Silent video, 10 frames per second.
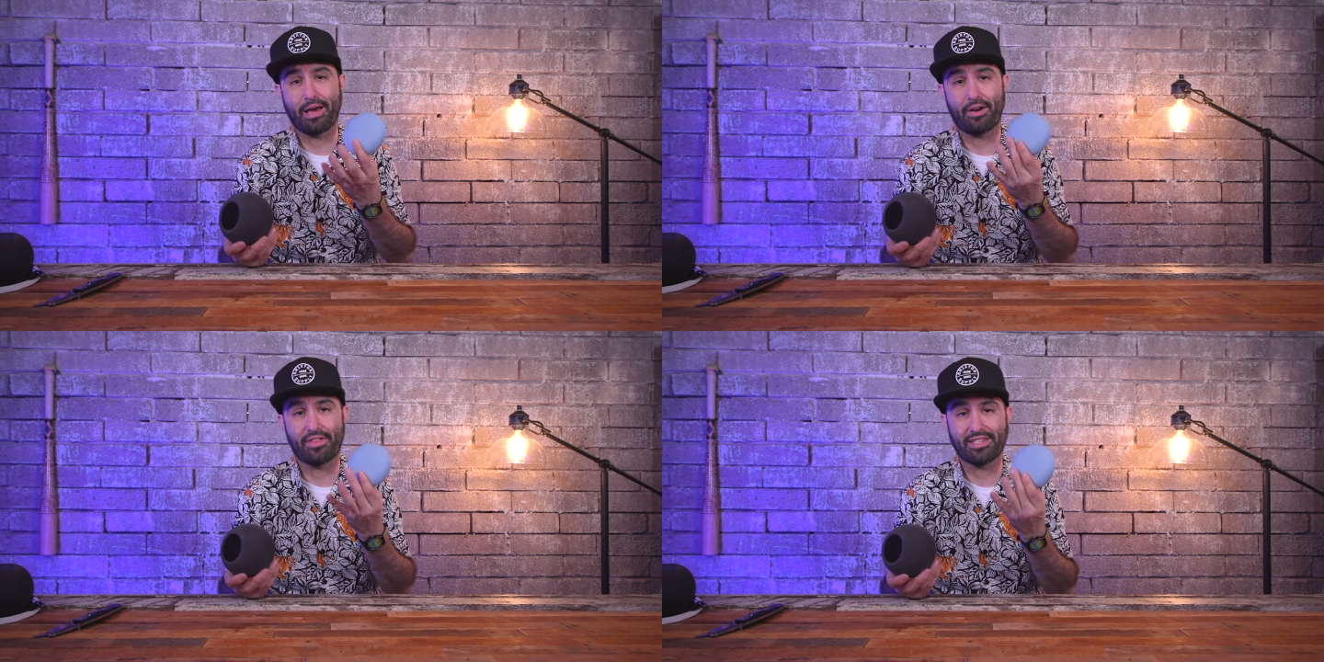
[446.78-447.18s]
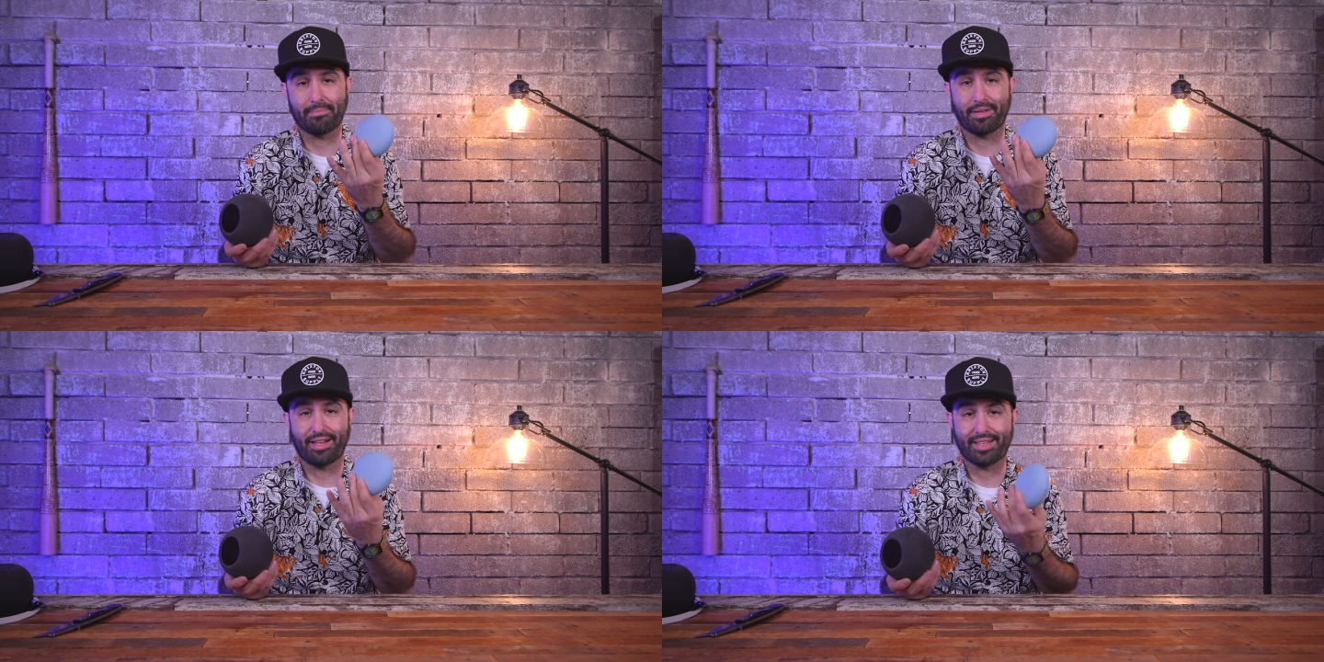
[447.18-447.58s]
better than
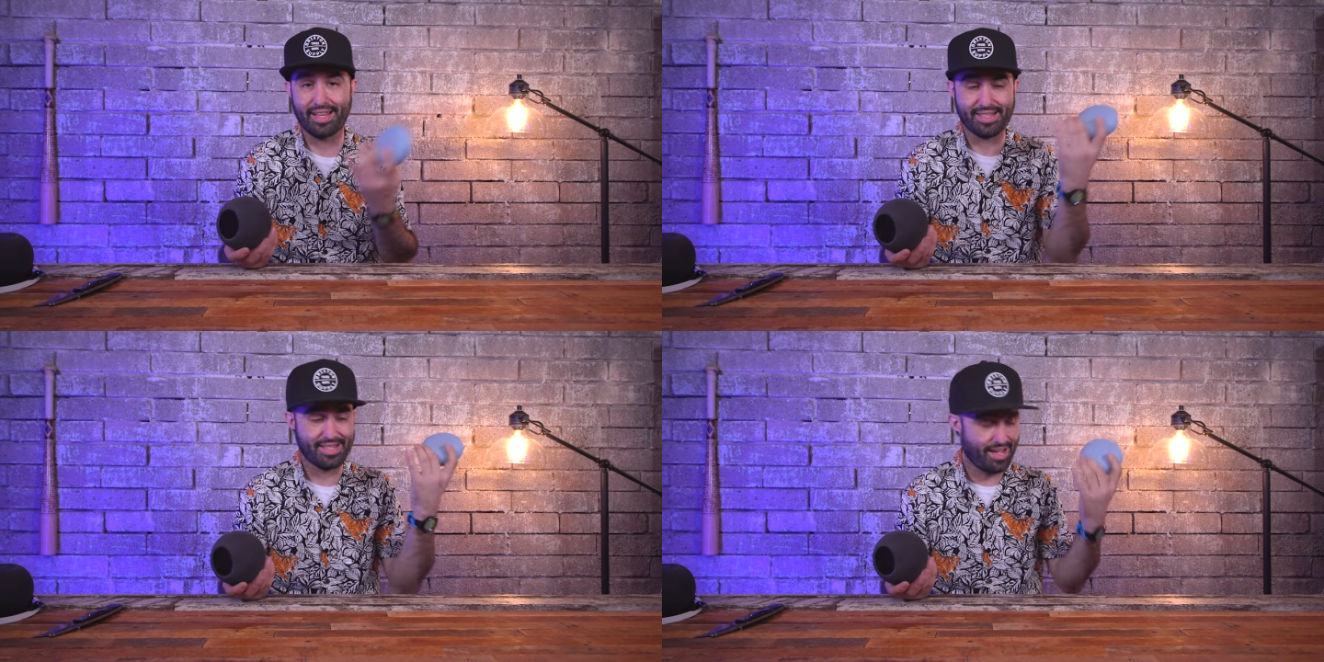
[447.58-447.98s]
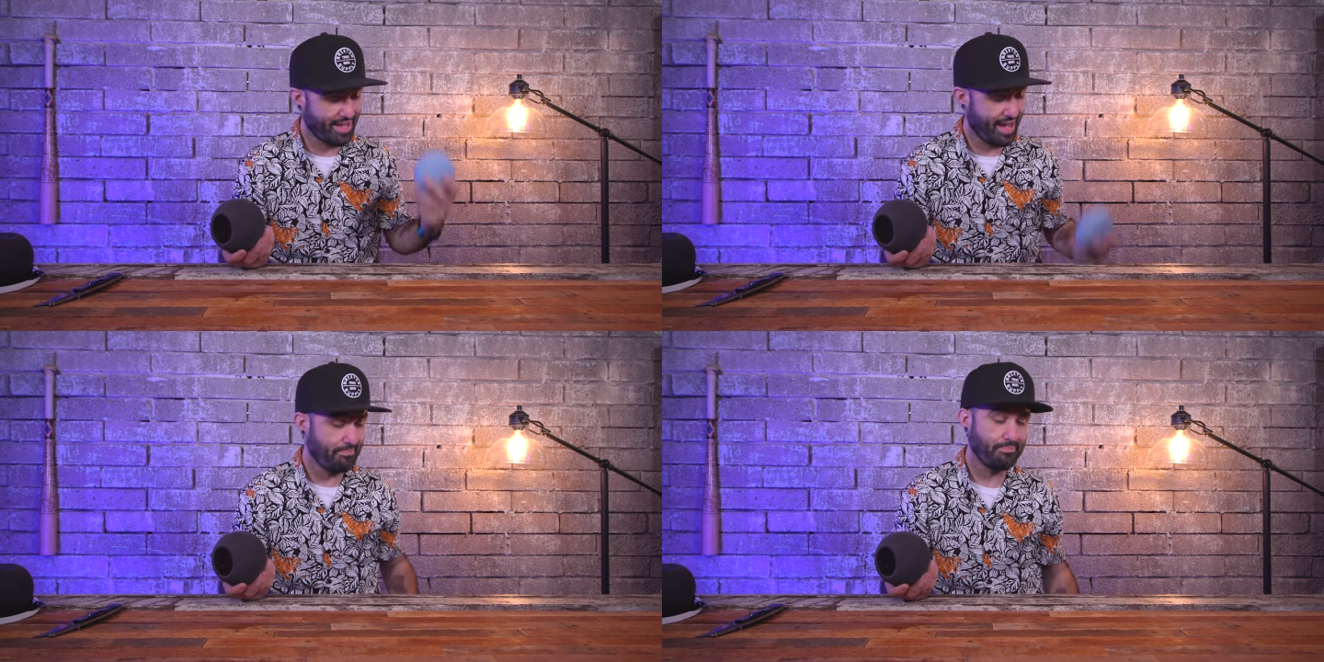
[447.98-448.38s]
something like this.
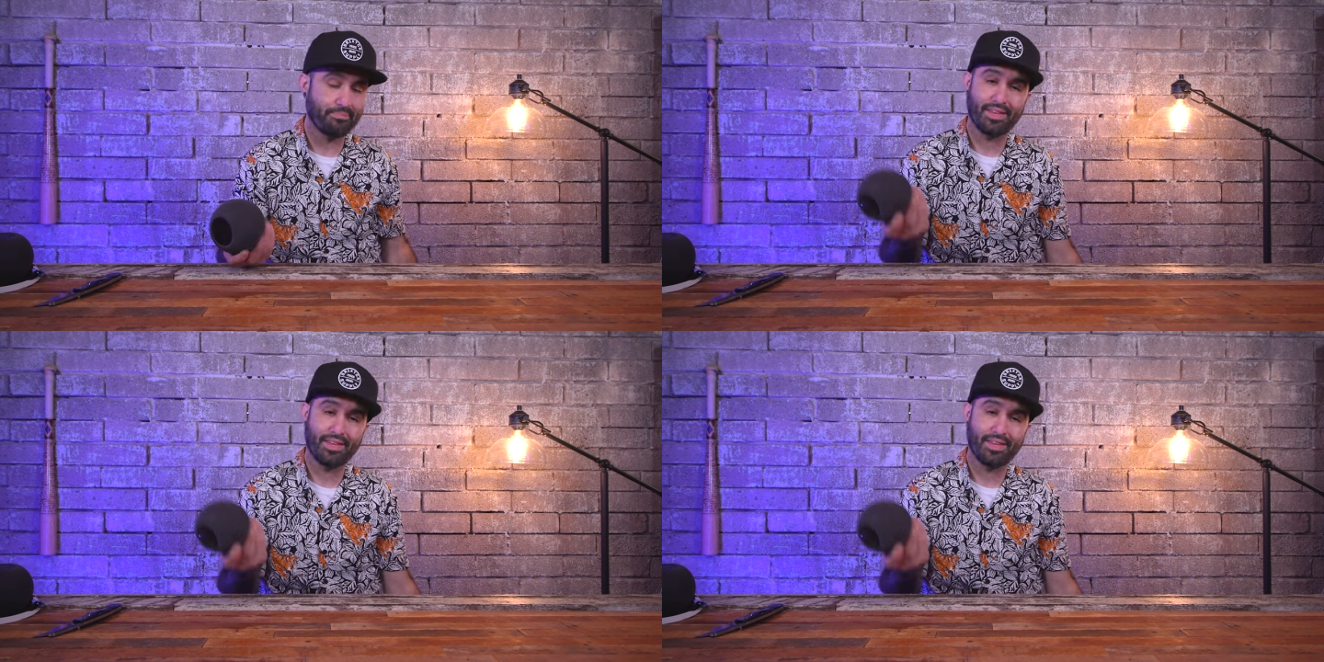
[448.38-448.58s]
Again,